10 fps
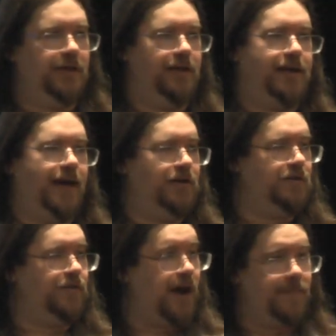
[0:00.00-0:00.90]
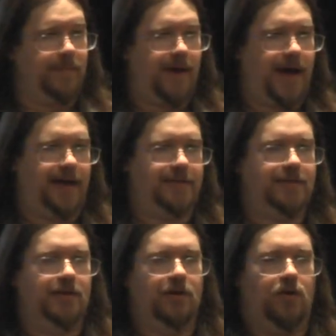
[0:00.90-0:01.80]
indicators of
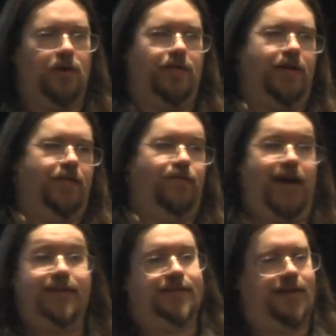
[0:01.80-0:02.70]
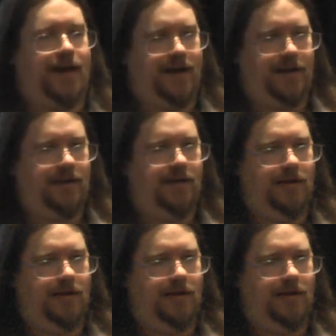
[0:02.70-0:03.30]
compromise, or even investigating